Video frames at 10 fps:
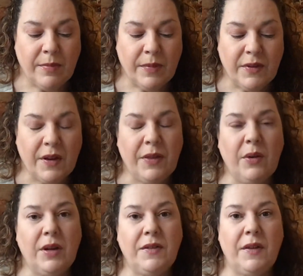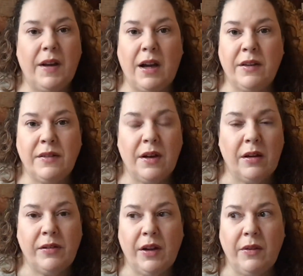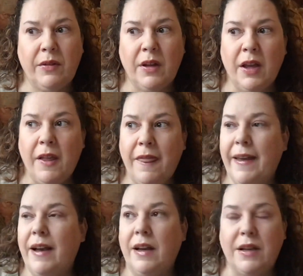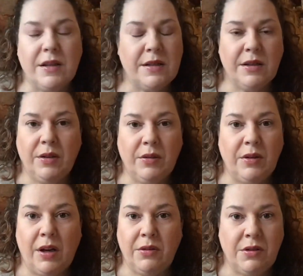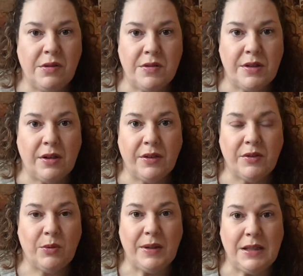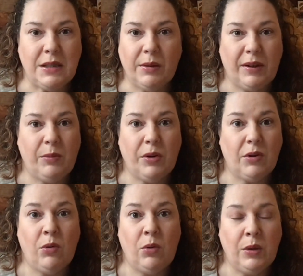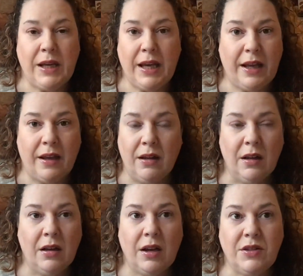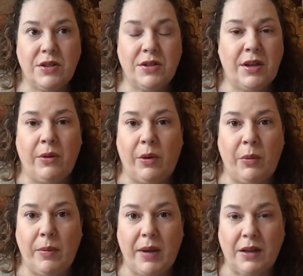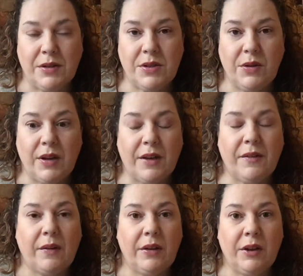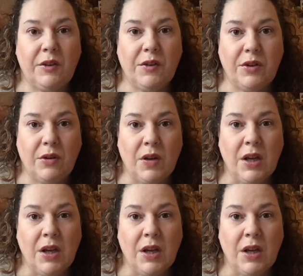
so I thought I'd do that. I don't think I could do no new start 2021 all year. I just know I won't be able to do that, so I'm going to do